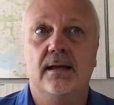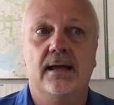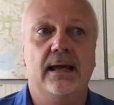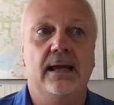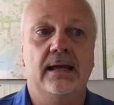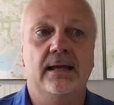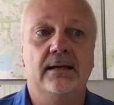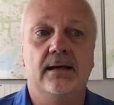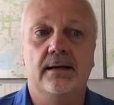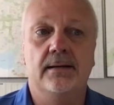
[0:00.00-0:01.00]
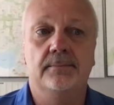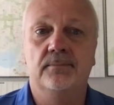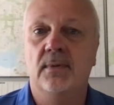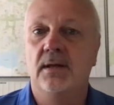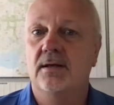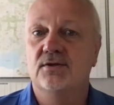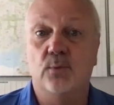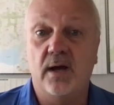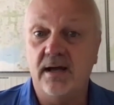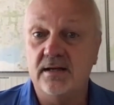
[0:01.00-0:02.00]
And um,
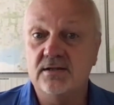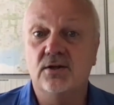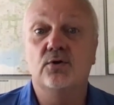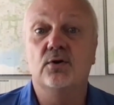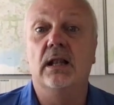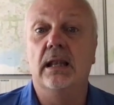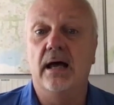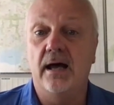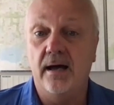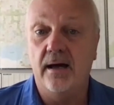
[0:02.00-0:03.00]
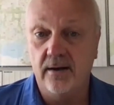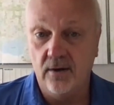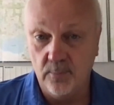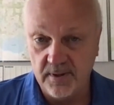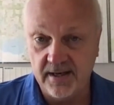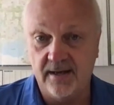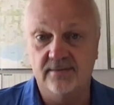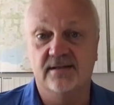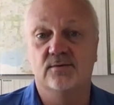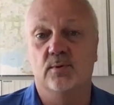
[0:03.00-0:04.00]
so I got to go to a lot of open
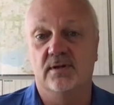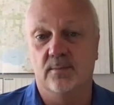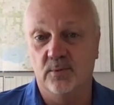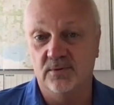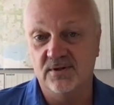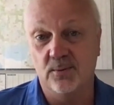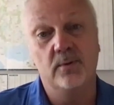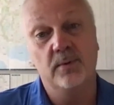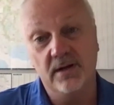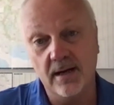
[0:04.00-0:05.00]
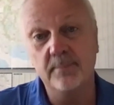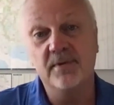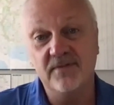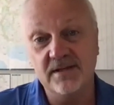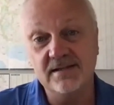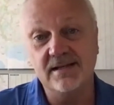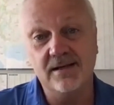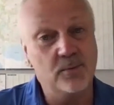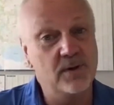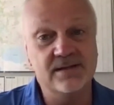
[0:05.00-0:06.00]
houses with them. So when we come to visit,
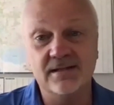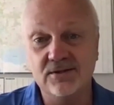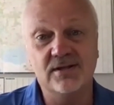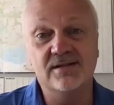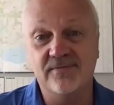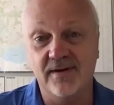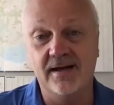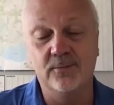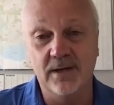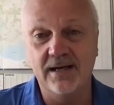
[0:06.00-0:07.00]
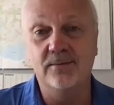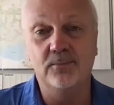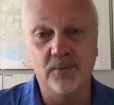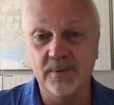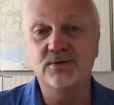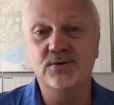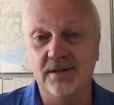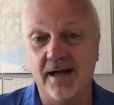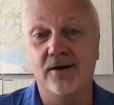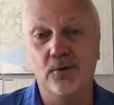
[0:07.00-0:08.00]
it wasn't just fun. We, we went to a
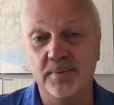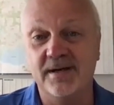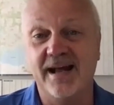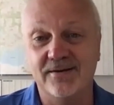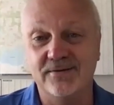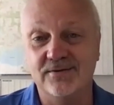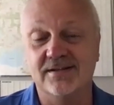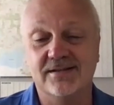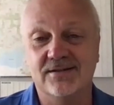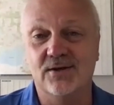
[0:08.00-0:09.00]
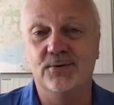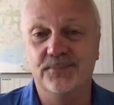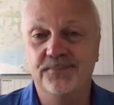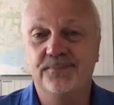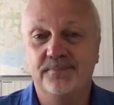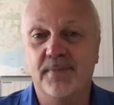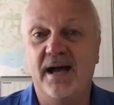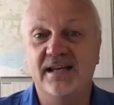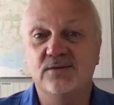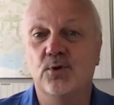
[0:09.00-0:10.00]
lot of open houses. So
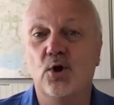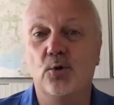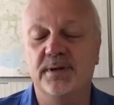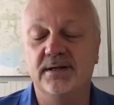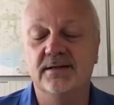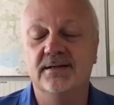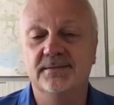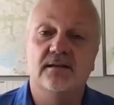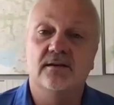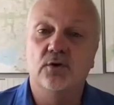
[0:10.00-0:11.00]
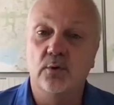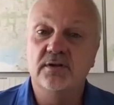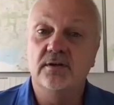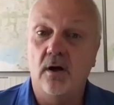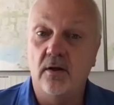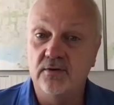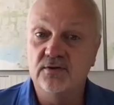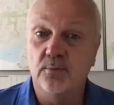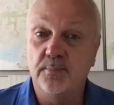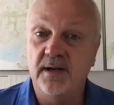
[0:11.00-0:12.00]
my eyes were opened going to all
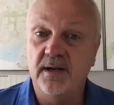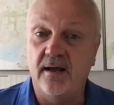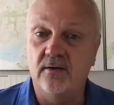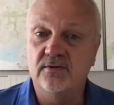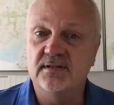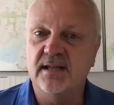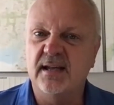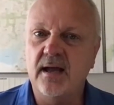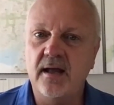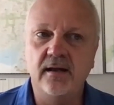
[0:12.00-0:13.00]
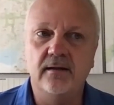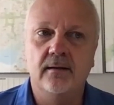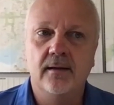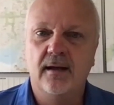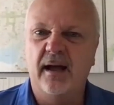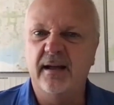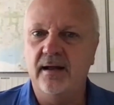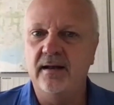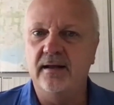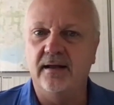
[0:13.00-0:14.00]
those open houses, I kind of I
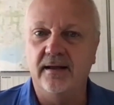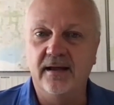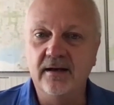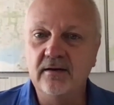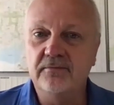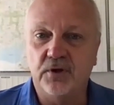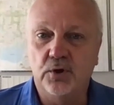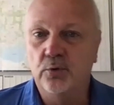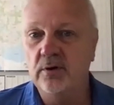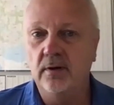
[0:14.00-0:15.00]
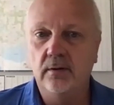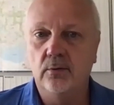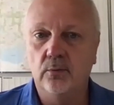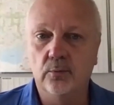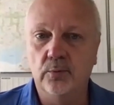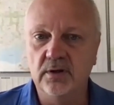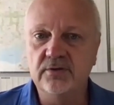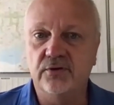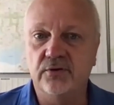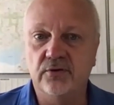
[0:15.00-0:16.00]
kind of interviewed
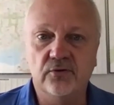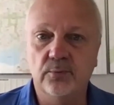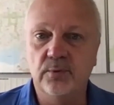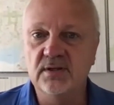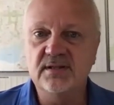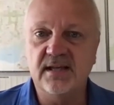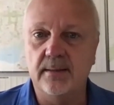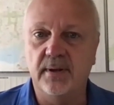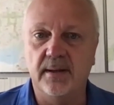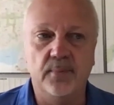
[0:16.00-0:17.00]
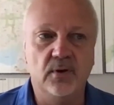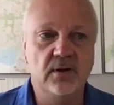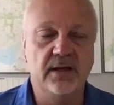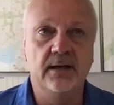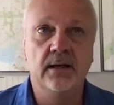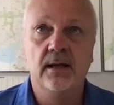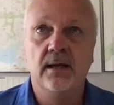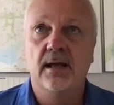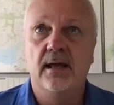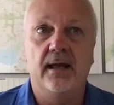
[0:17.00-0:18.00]
realtors or real estate people, and
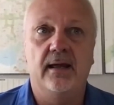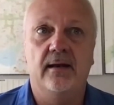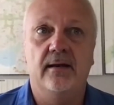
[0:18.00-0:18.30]
and